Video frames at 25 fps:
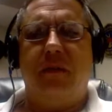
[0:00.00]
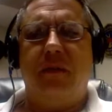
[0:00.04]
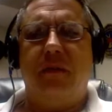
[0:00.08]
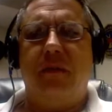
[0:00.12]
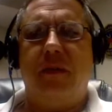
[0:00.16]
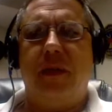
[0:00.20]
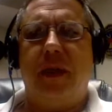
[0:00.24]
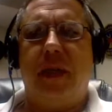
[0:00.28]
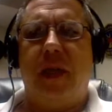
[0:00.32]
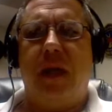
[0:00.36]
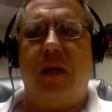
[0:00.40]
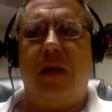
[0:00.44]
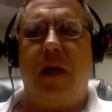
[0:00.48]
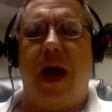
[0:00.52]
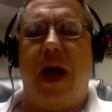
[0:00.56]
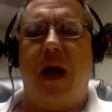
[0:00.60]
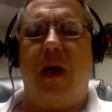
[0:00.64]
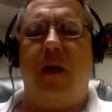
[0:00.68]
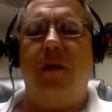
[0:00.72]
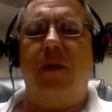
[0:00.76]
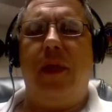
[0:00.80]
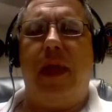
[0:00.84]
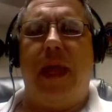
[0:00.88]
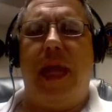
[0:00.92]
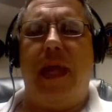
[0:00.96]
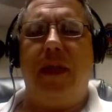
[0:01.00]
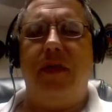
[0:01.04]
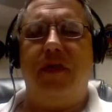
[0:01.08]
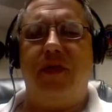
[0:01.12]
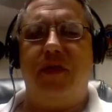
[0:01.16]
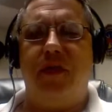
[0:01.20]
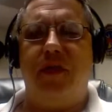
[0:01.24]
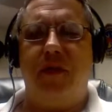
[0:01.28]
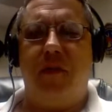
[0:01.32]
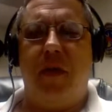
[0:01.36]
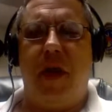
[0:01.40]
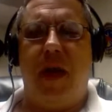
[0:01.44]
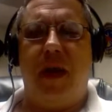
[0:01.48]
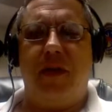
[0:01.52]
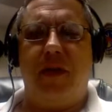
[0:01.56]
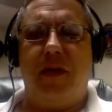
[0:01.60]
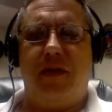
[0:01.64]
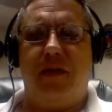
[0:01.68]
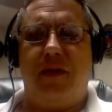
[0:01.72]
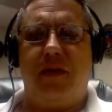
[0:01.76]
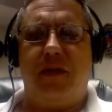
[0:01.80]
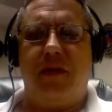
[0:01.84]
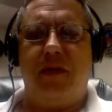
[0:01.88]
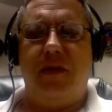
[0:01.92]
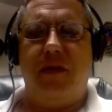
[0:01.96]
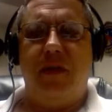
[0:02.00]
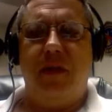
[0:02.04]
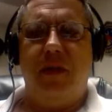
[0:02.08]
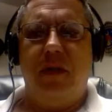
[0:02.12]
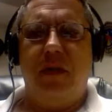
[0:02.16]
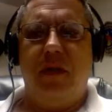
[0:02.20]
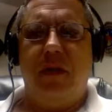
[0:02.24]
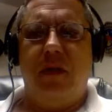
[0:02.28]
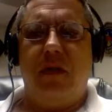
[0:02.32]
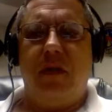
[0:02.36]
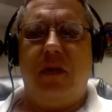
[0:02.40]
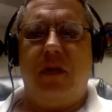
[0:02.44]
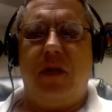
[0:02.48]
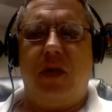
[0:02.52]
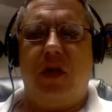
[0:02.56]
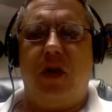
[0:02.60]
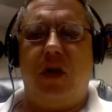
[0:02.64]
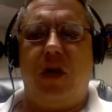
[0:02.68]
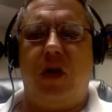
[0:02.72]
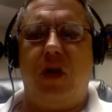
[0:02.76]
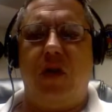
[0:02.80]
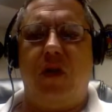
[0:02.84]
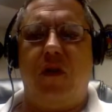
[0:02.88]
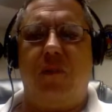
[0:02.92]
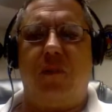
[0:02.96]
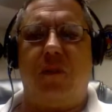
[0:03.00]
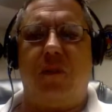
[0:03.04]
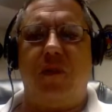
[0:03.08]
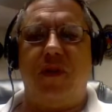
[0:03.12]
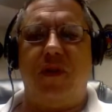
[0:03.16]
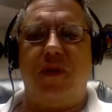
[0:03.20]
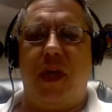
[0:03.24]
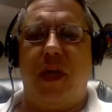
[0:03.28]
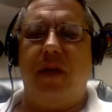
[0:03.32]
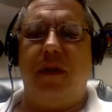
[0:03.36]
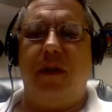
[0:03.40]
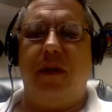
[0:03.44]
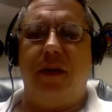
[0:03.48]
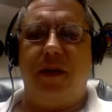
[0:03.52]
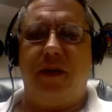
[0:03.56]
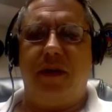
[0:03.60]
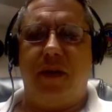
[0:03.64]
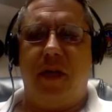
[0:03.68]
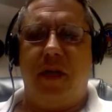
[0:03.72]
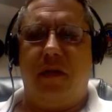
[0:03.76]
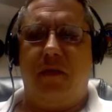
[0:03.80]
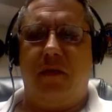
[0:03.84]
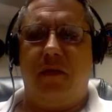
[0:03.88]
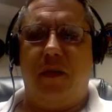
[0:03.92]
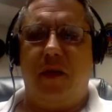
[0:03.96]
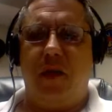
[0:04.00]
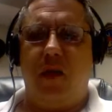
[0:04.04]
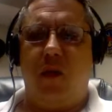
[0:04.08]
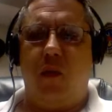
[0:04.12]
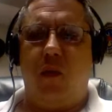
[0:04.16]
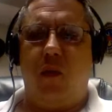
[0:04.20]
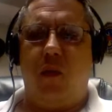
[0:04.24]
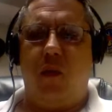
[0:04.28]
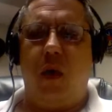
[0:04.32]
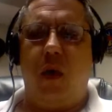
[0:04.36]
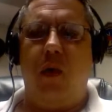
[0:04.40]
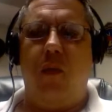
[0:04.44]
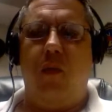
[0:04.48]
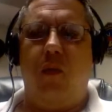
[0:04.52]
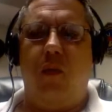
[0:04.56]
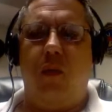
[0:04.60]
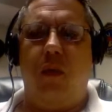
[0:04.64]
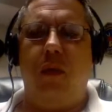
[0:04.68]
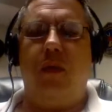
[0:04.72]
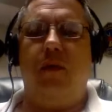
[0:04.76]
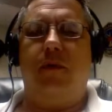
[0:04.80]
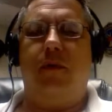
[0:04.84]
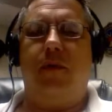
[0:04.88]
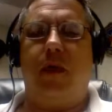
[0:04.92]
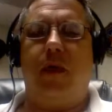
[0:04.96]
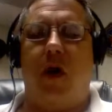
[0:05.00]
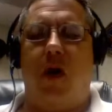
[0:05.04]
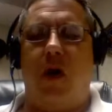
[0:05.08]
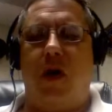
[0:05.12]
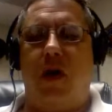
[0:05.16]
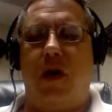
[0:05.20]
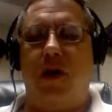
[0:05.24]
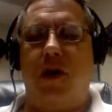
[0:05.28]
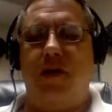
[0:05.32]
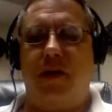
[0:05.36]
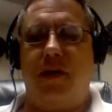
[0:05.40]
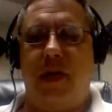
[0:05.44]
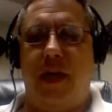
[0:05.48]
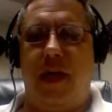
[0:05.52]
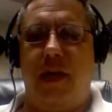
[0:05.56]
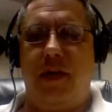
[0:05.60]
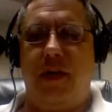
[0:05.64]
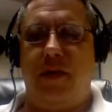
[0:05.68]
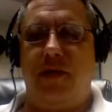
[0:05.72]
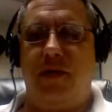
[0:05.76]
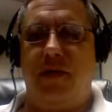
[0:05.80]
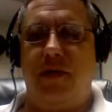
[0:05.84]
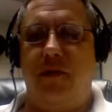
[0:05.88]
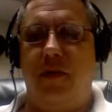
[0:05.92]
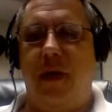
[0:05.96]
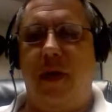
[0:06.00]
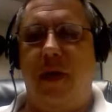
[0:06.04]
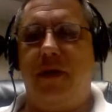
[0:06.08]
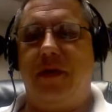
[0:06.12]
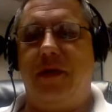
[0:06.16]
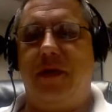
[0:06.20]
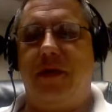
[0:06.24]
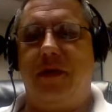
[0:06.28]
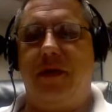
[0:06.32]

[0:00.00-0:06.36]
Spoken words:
how the H2S could have presented itself. What would have caused the H2S?